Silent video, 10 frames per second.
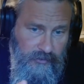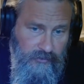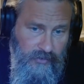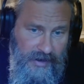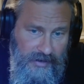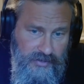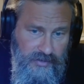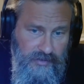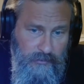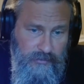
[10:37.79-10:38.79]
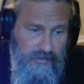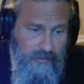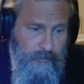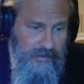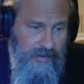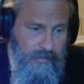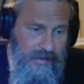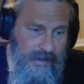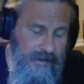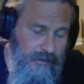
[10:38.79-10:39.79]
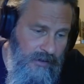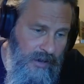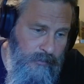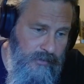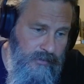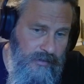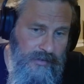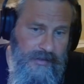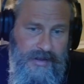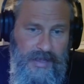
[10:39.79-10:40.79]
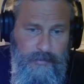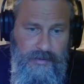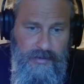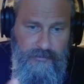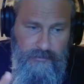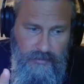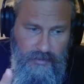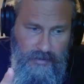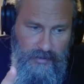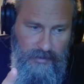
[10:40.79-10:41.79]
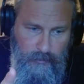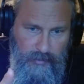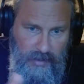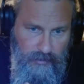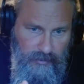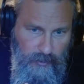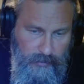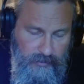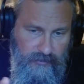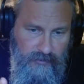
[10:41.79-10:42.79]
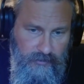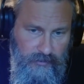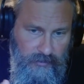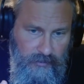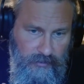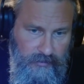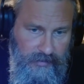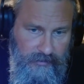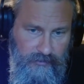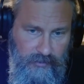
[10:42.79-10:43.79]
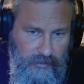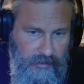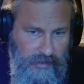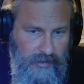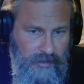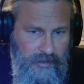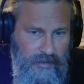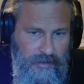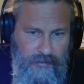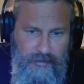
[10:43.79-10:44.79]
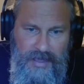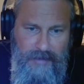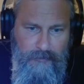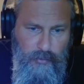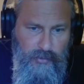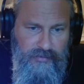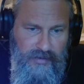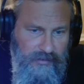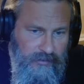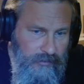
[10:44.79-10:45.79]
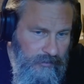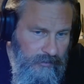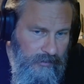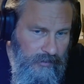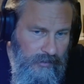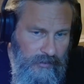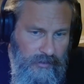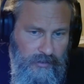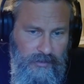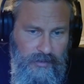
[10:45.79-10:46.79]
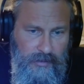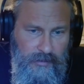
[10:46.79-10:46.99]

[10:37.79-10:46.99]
contraction that was expected by adding copper to the lead apatite. So it became a little bit denser, like a half a percent in